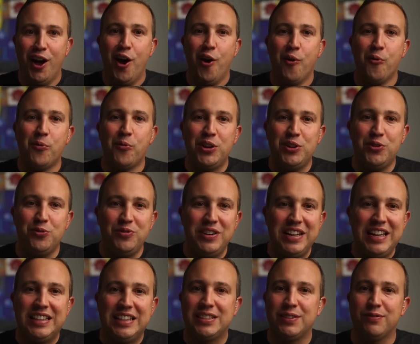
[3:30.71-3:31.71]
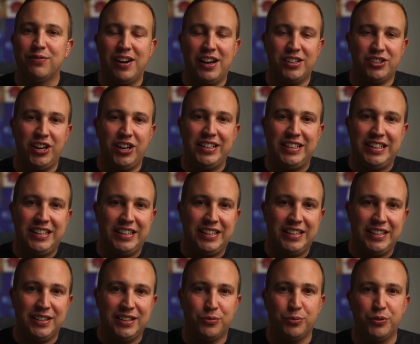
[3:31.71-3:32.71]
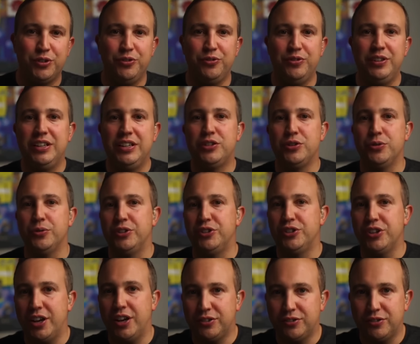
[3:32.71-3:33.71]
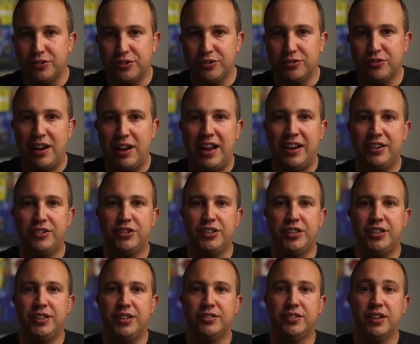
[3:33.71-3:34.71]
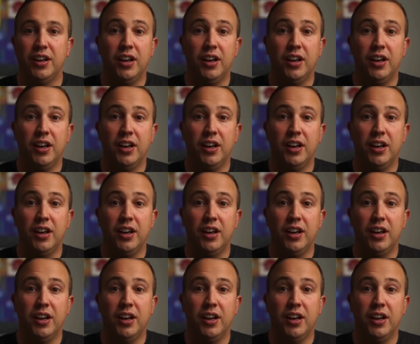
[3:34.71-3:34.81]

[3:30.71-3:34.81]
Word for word: when you need some fresh ideas, when you need to adjust your strategies,